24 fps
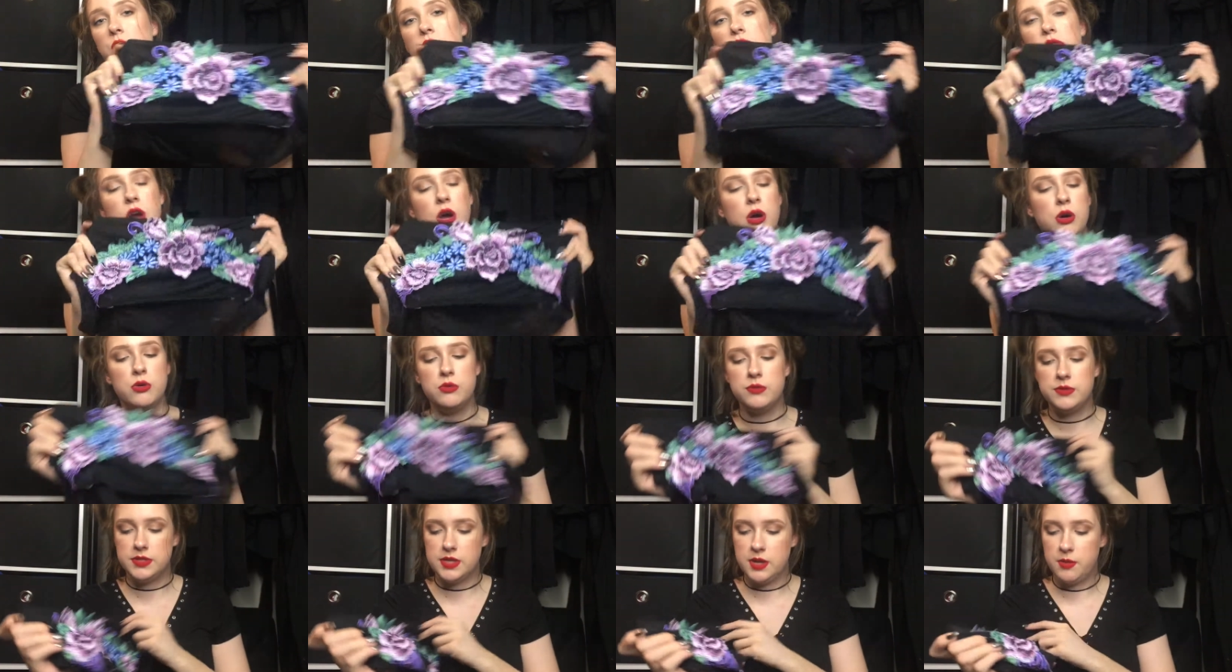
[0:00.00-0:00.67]

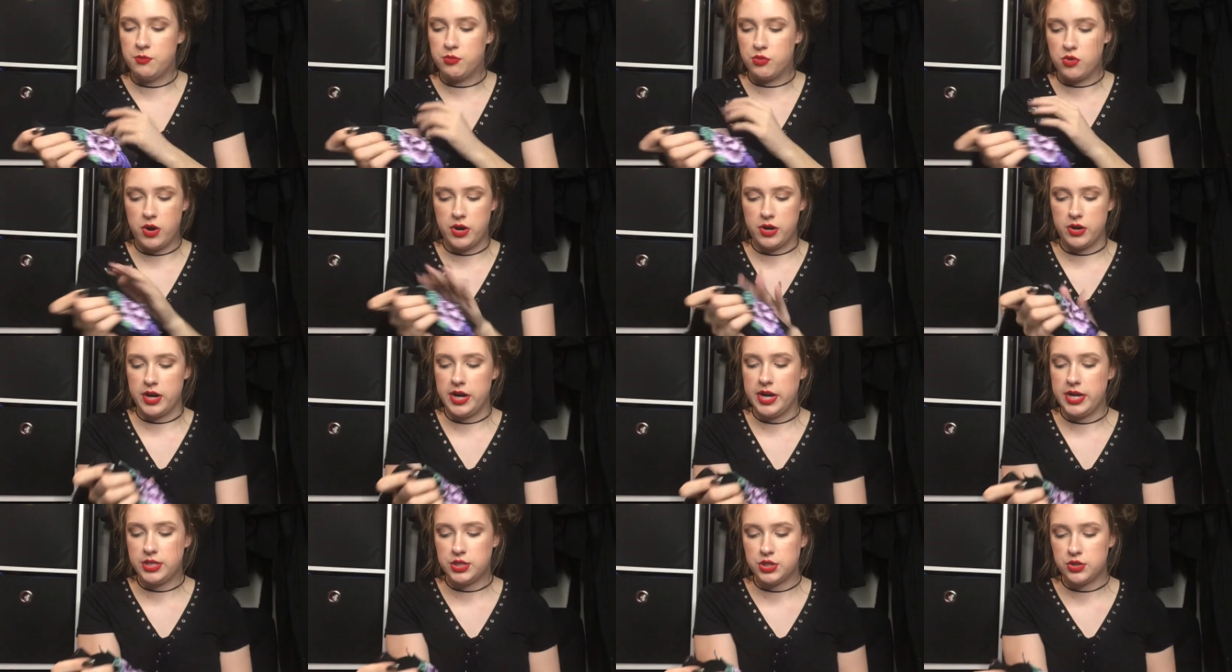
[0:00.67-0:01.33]
rose
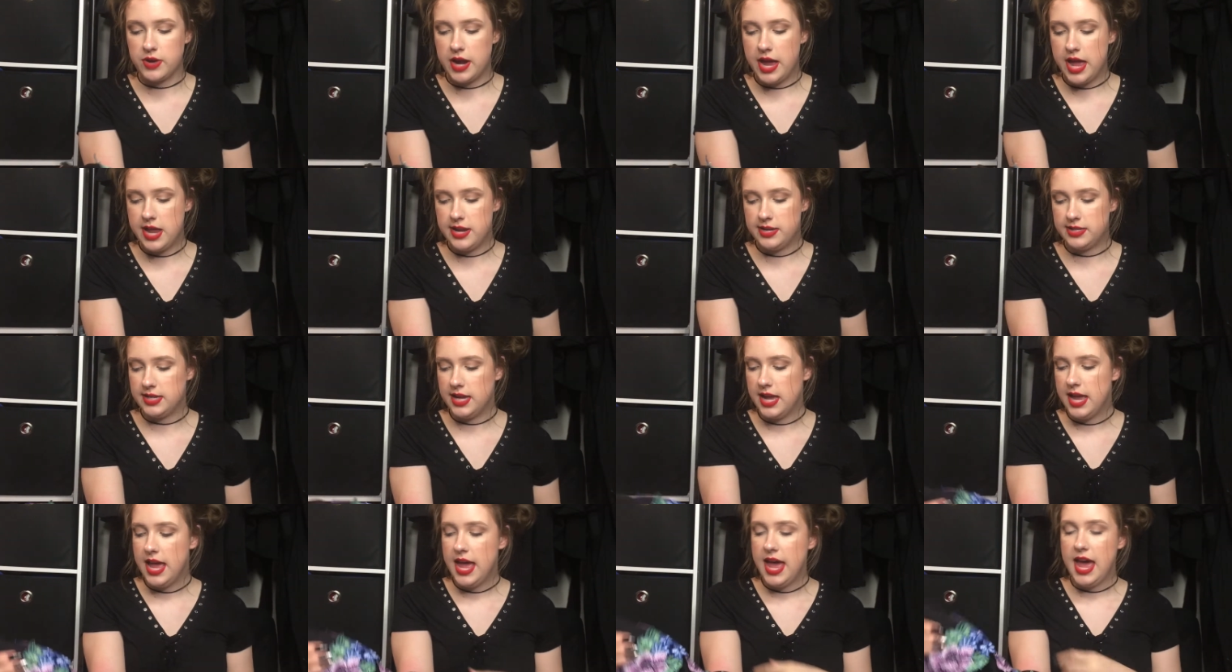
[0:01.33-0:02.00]
embroidery trend,
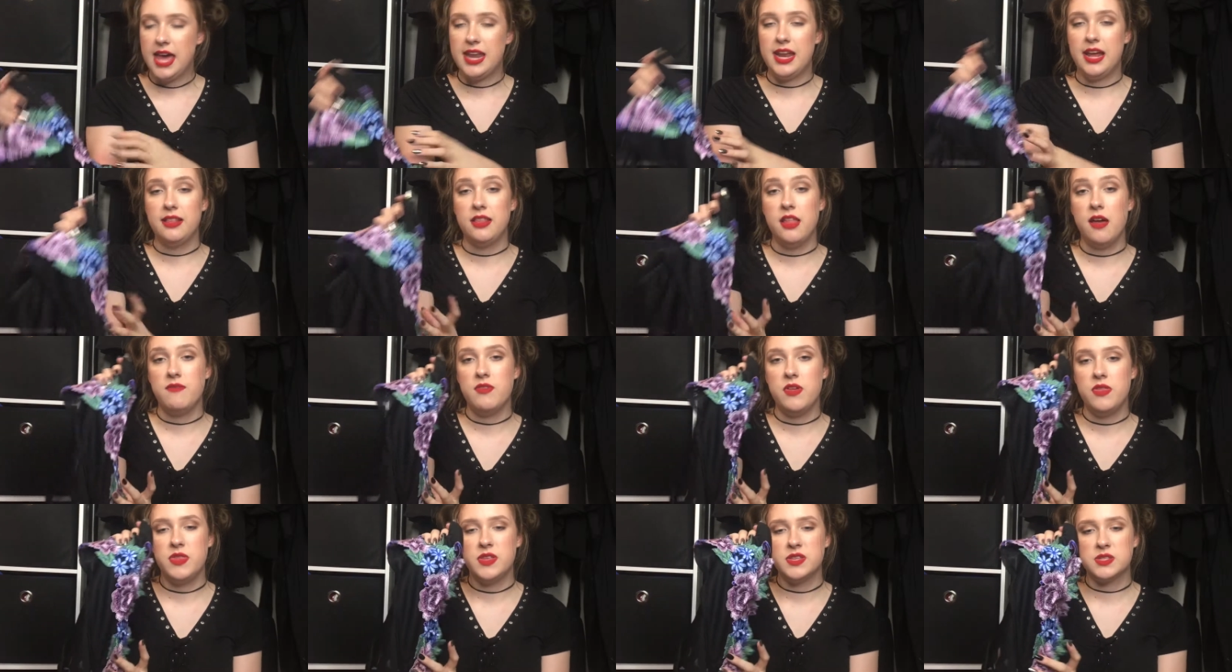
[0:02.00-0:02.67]
and I love
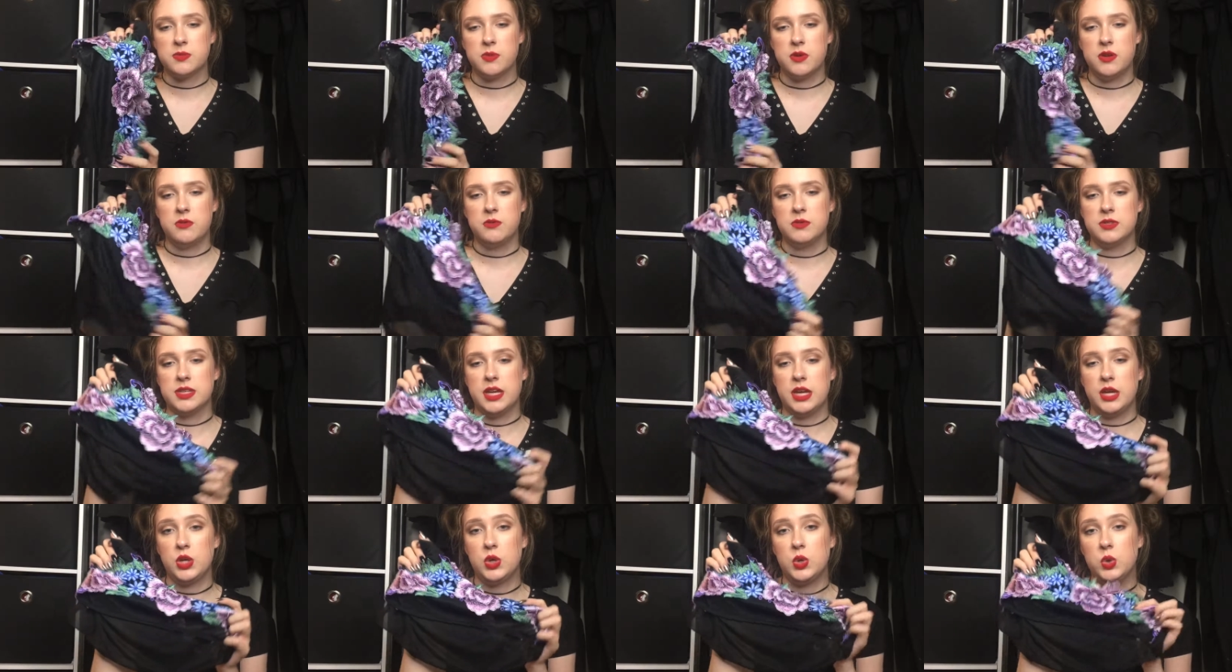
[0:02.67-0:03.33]
that this one was
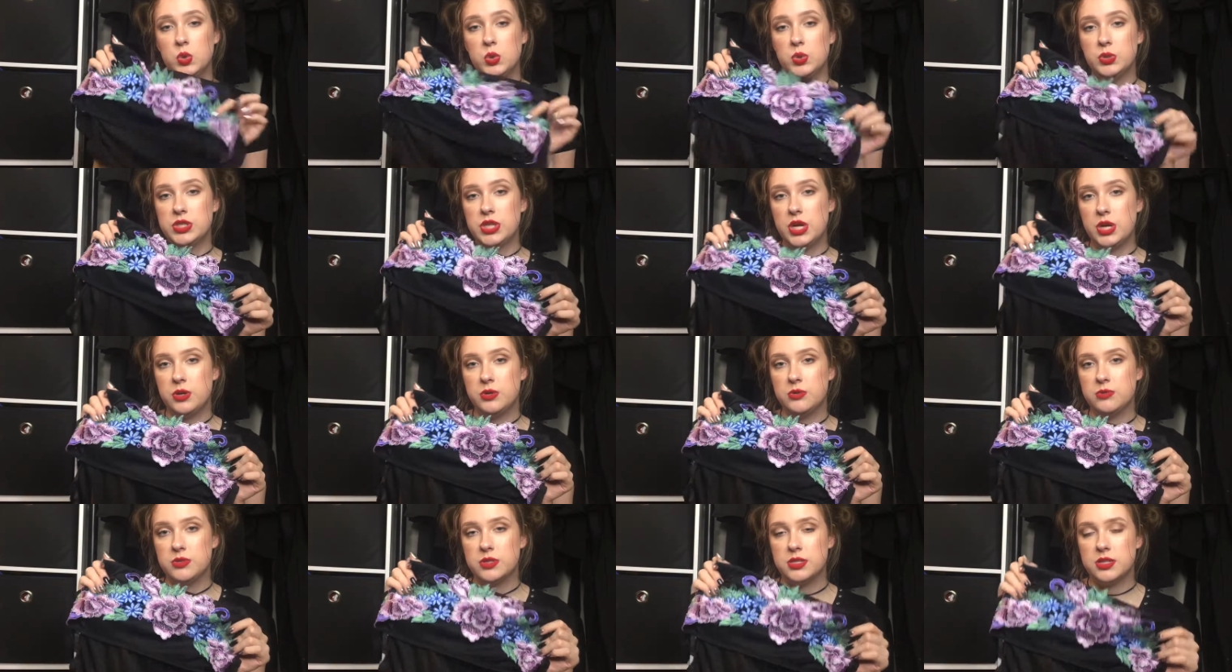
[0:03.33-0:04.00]
like cool
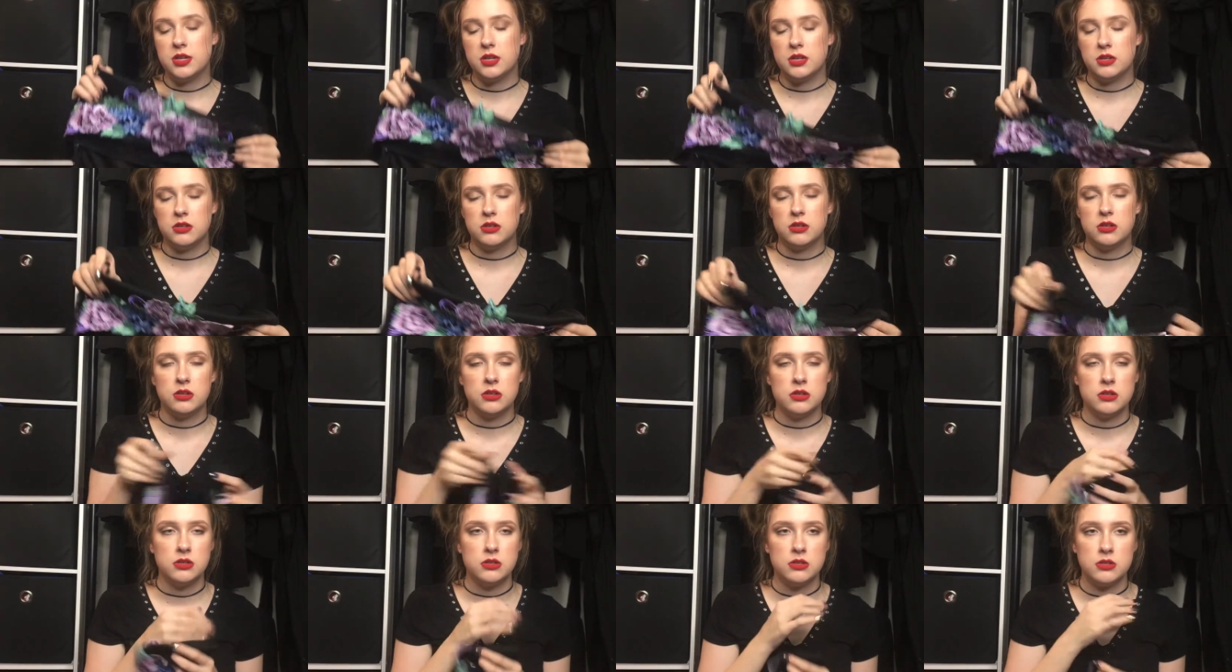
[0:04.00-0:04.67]
toned.
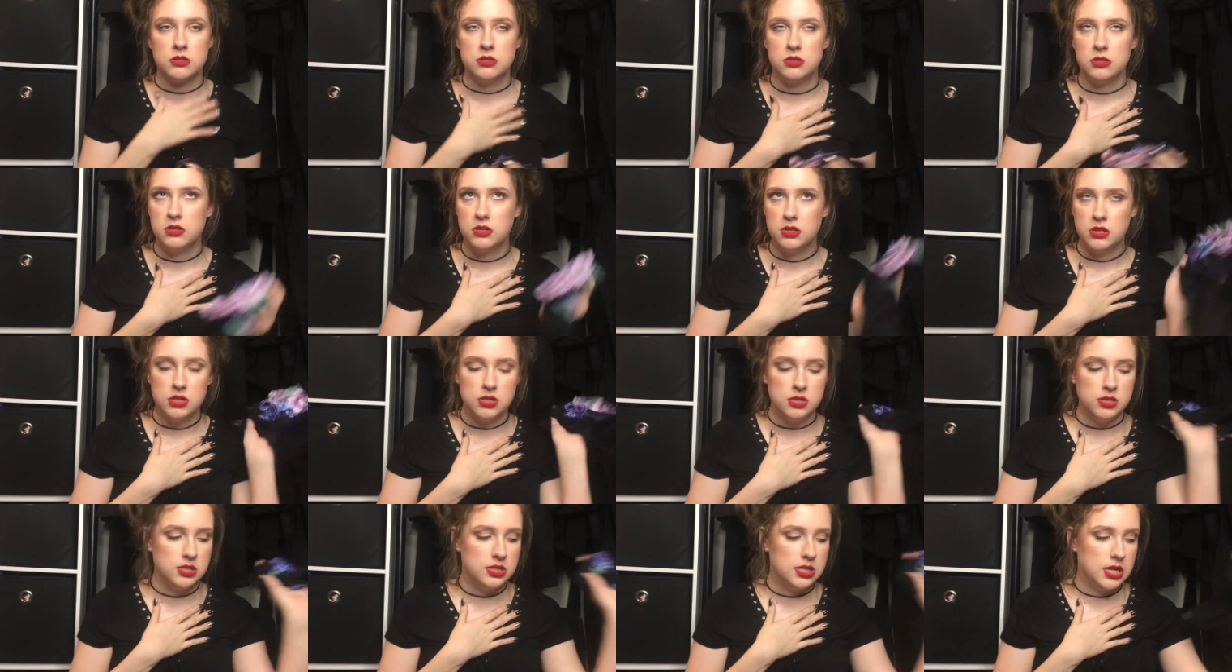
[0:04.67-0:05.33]

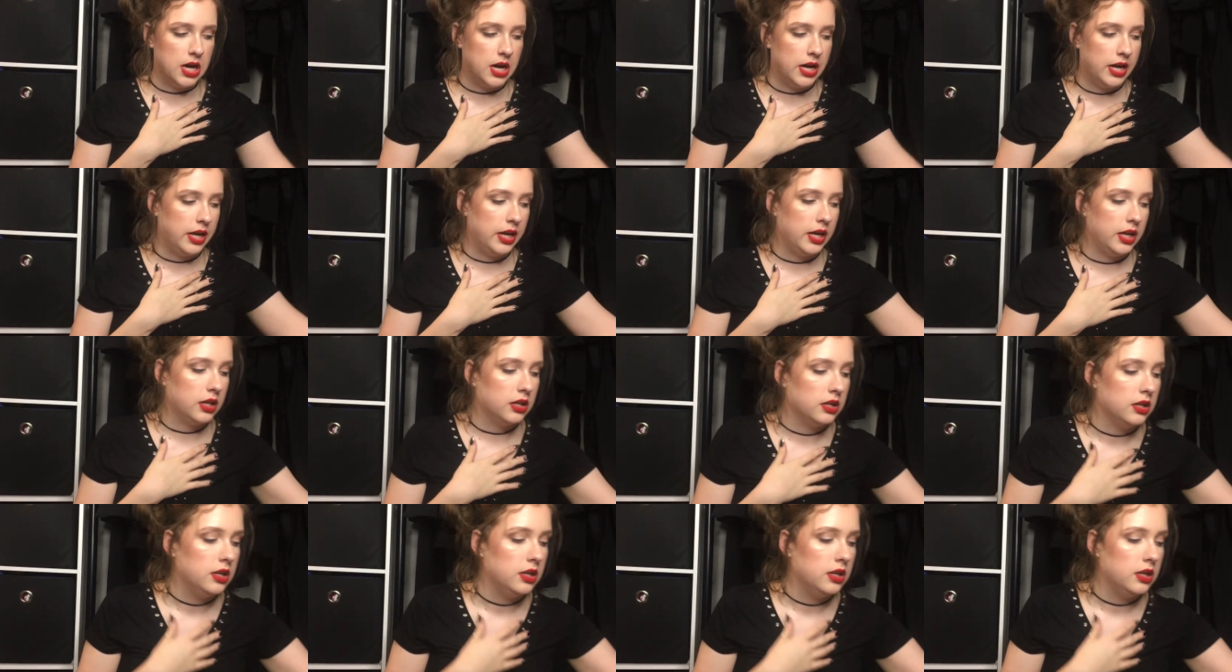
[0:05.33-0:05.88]
Dying.